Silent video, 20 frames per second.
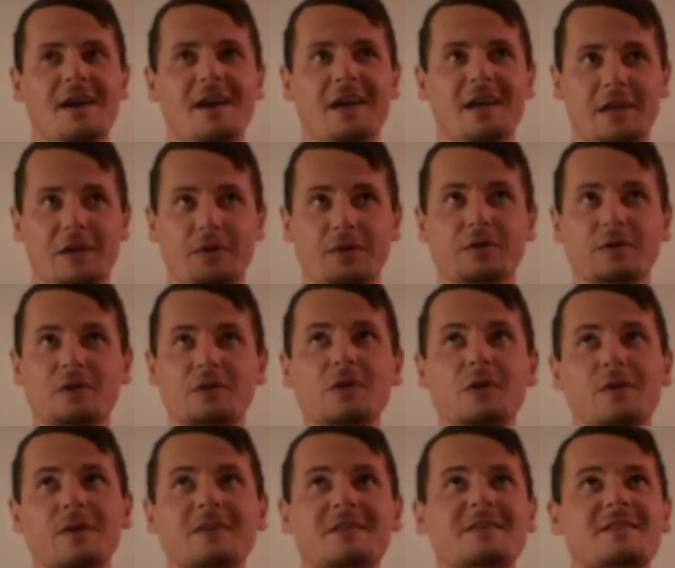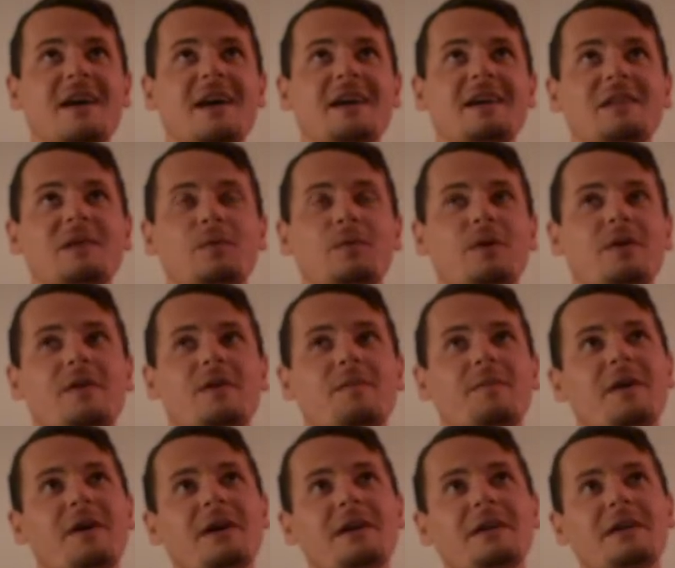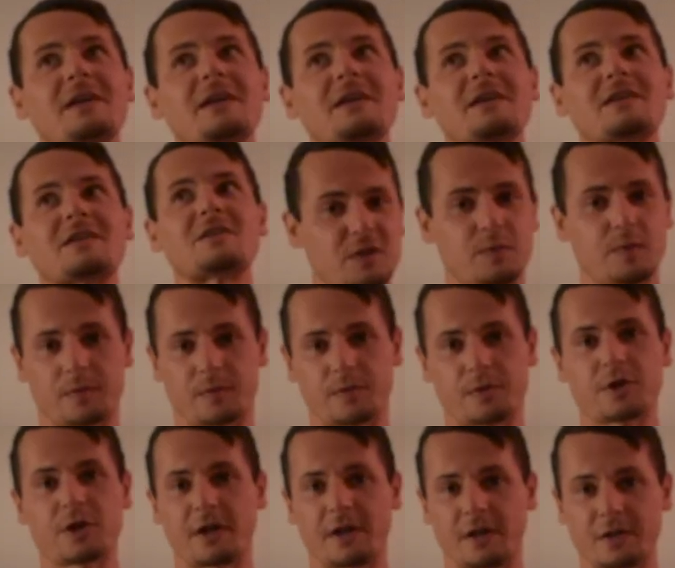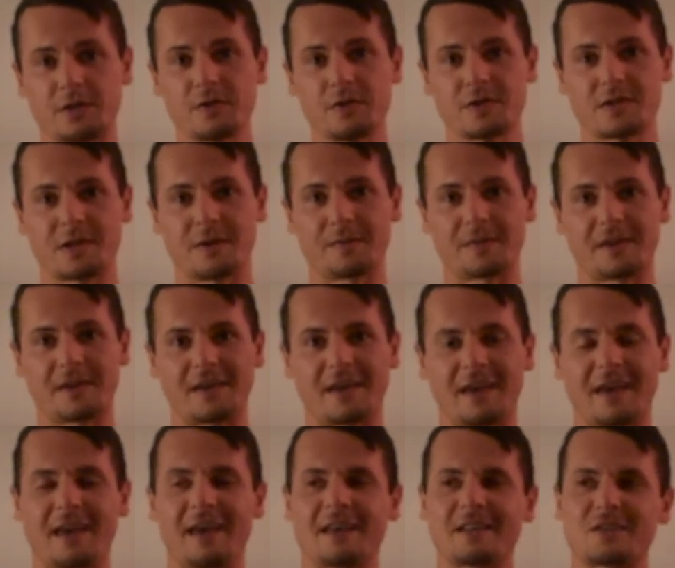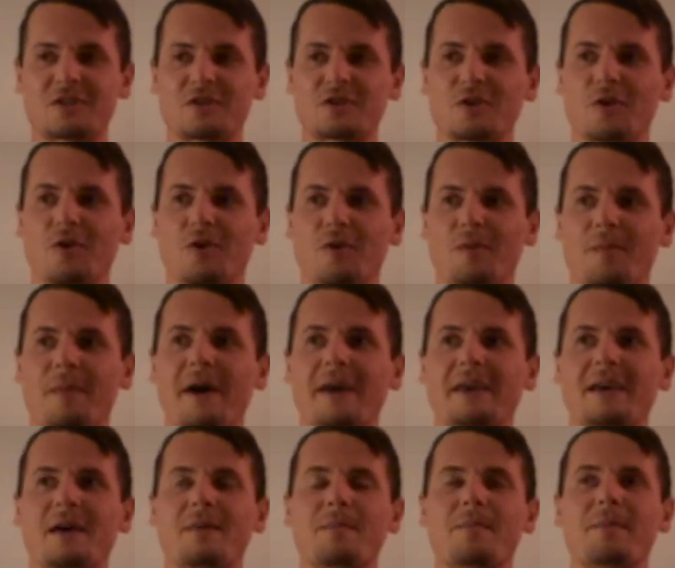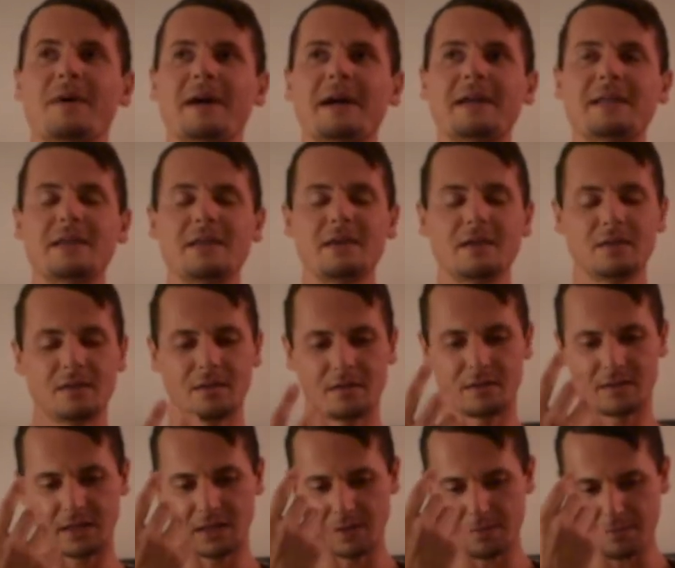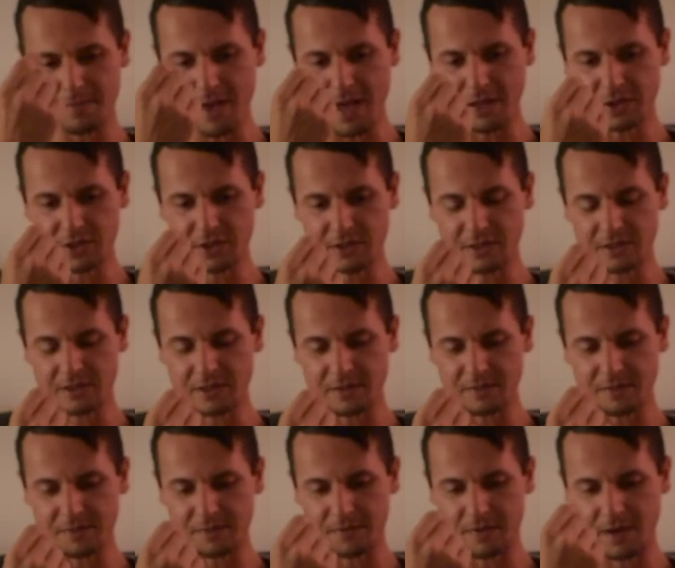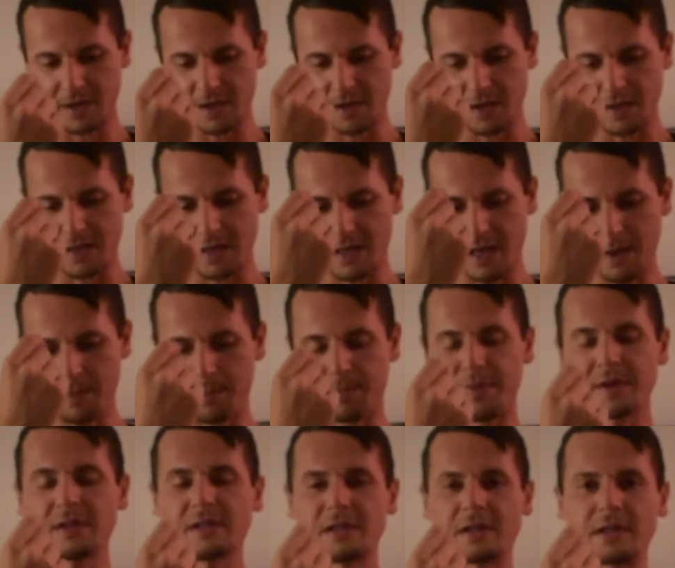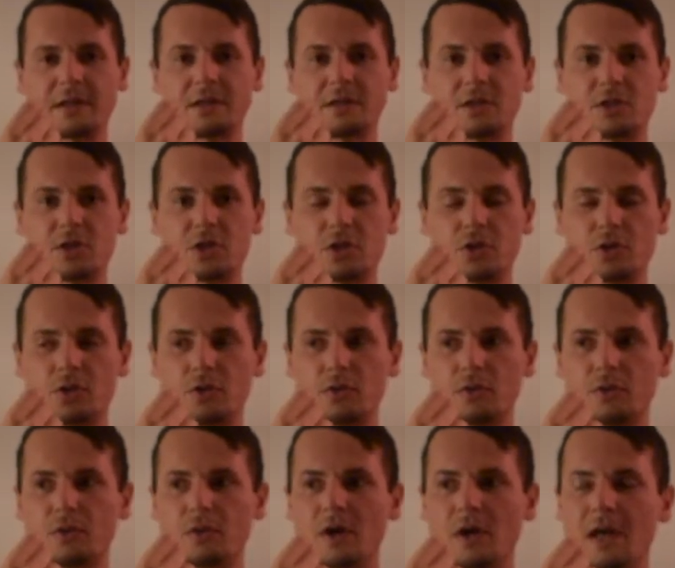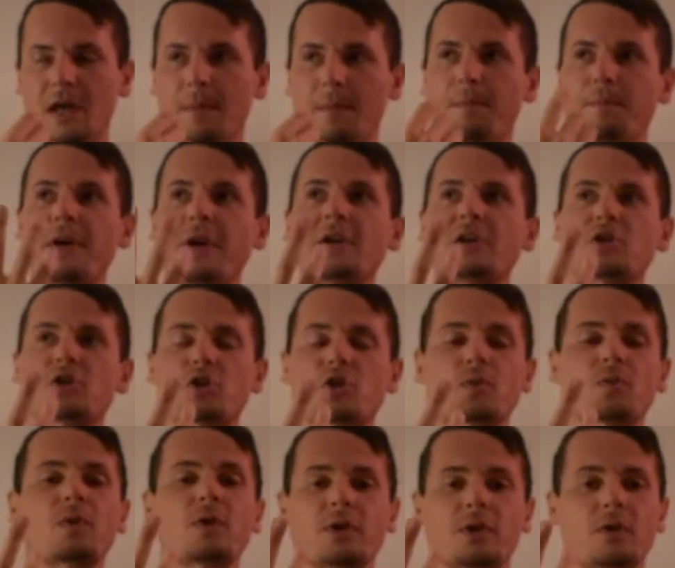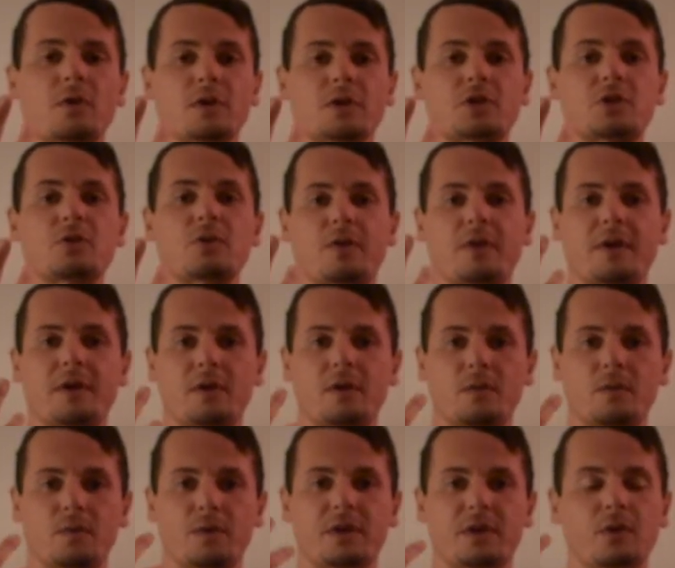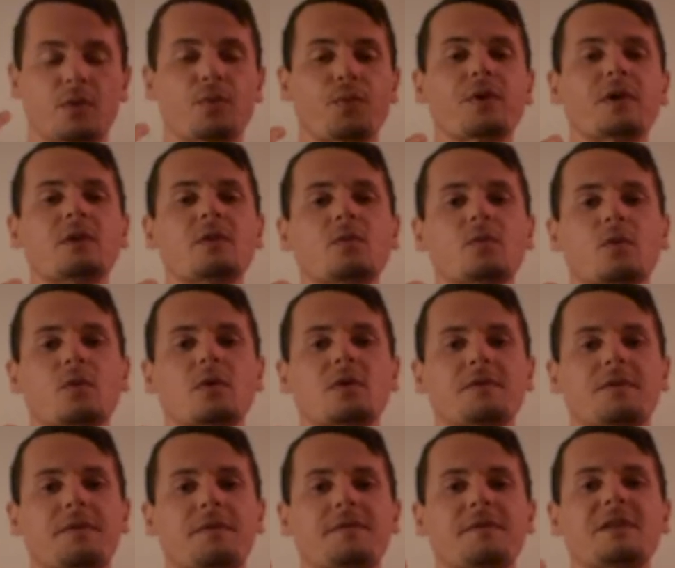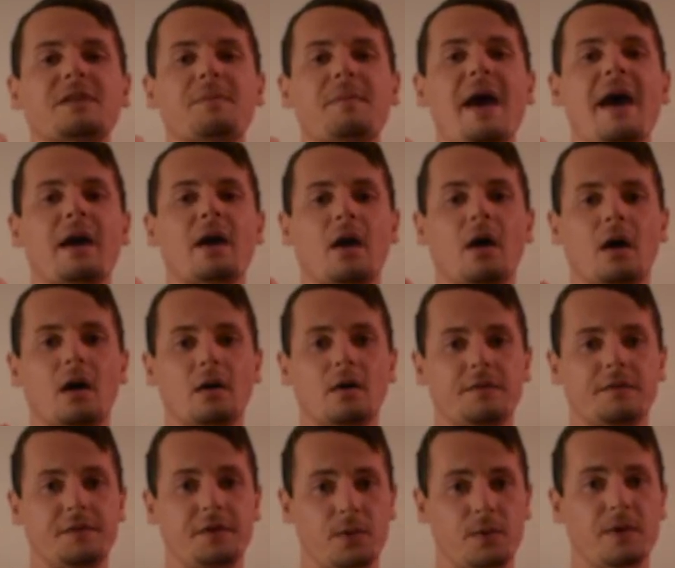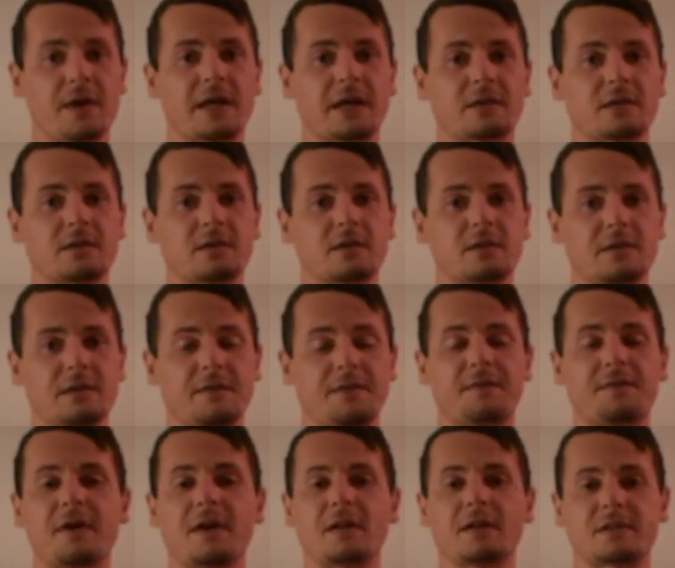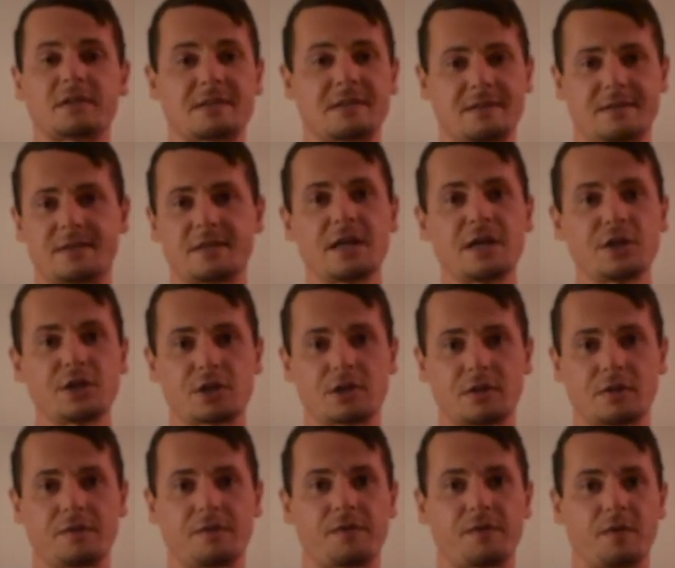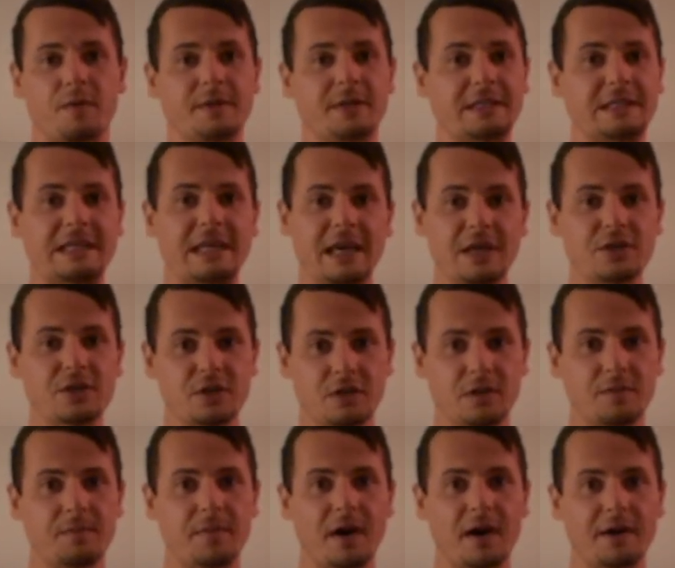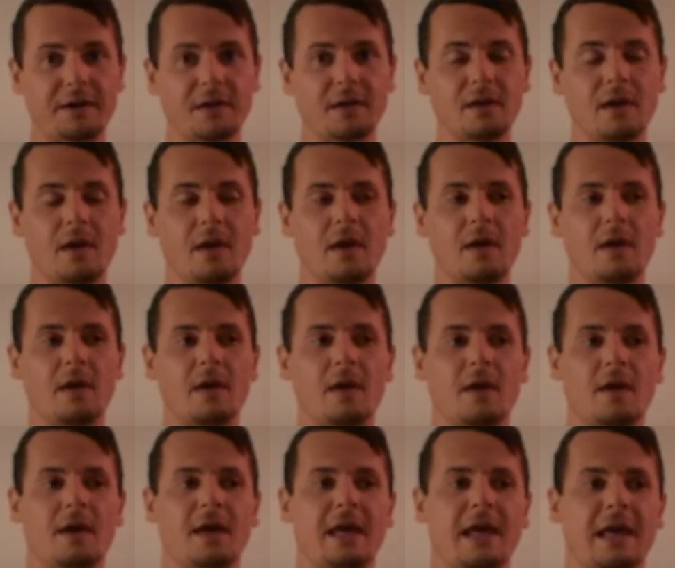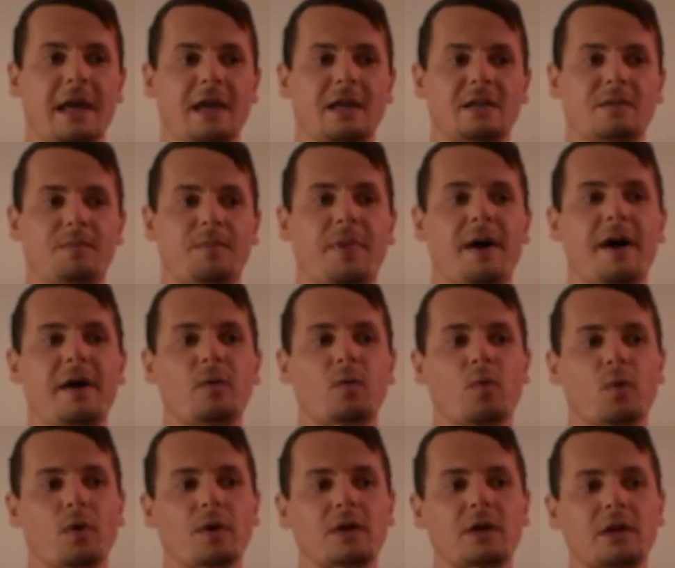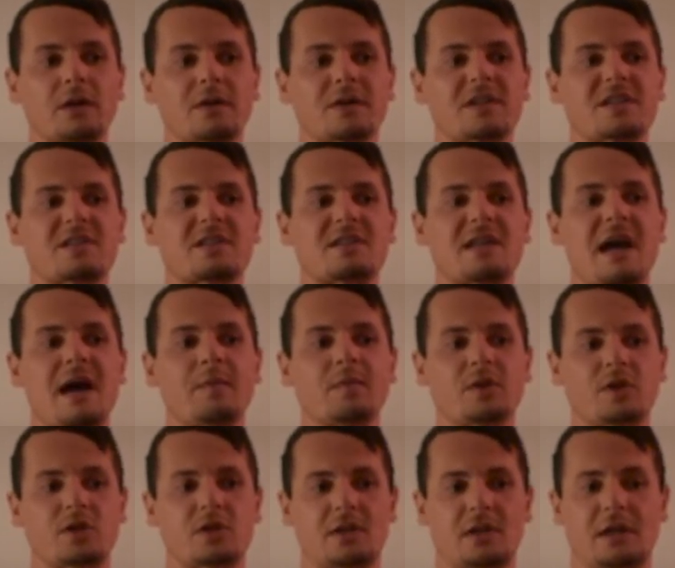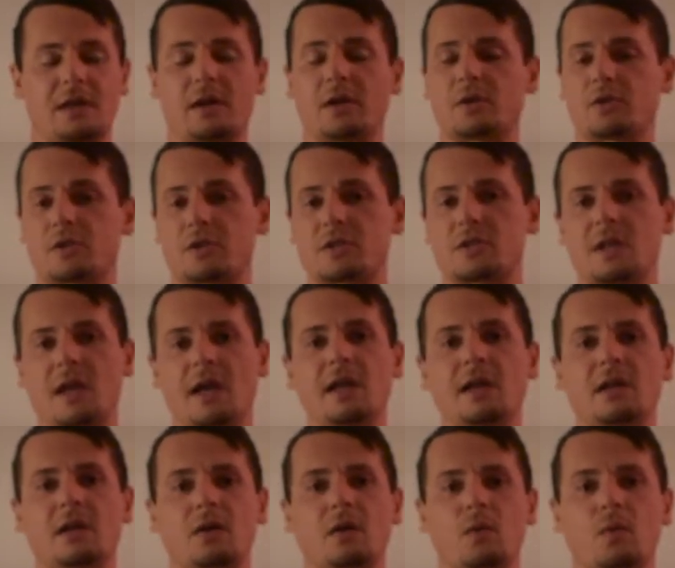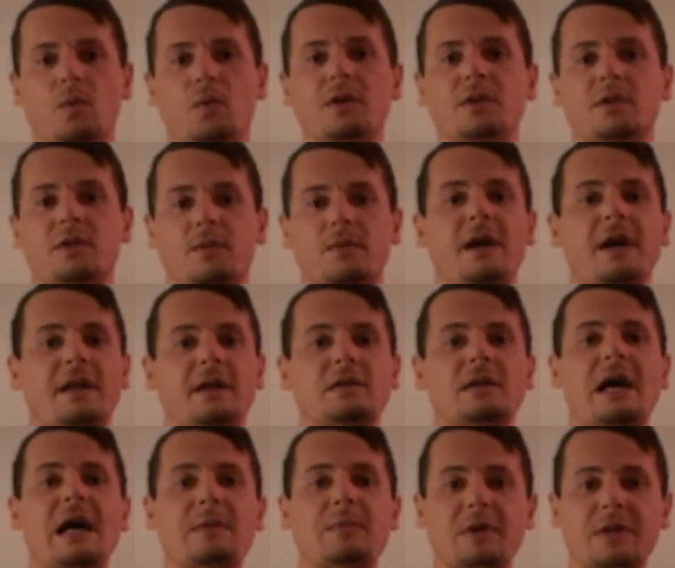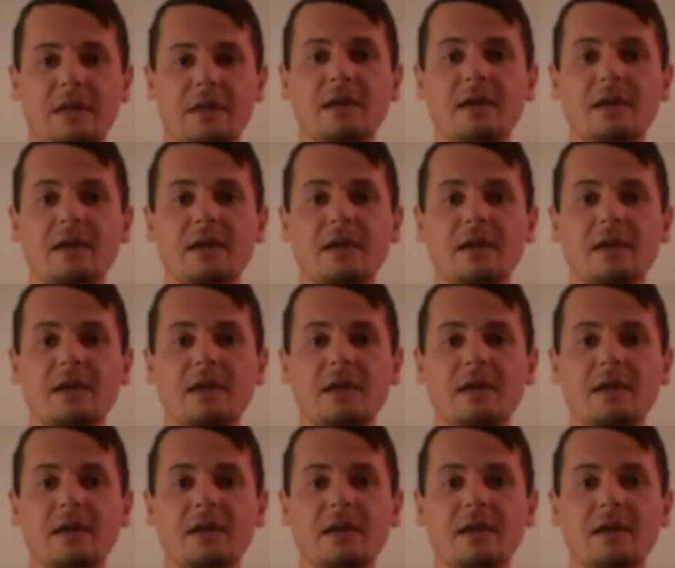in order to know exactly where our body is when we're trying to do something. And so by combining the imaginative ability to picture what you are doing with the real world feedback of directly felt sensation from engaging the body, and by working on establishing and understanding what the right alignment